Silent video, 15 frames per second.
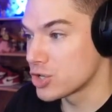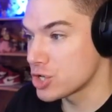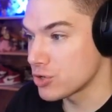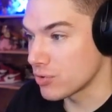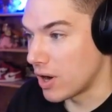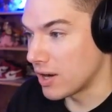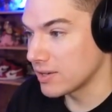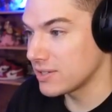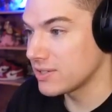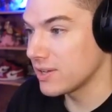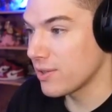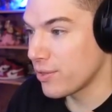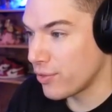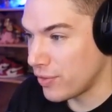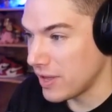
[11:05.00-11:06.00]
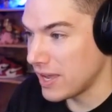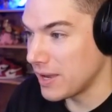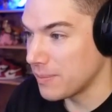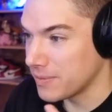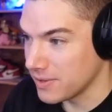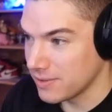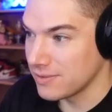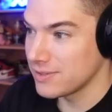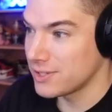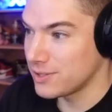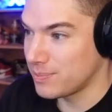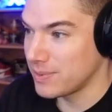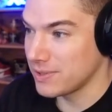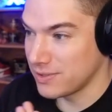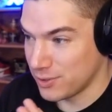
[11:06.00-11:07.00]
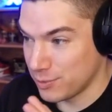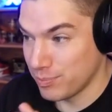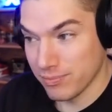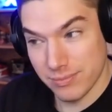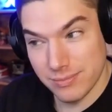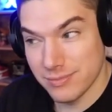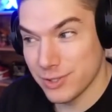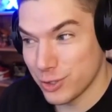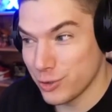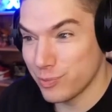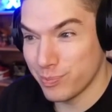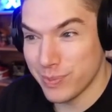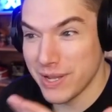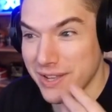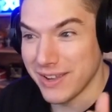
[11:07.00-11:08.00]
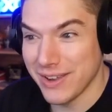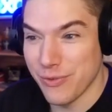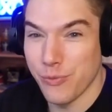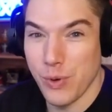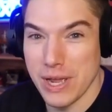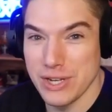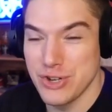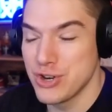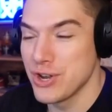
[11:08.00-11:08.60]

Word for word: Trunks themed. Sp sp speaking of which,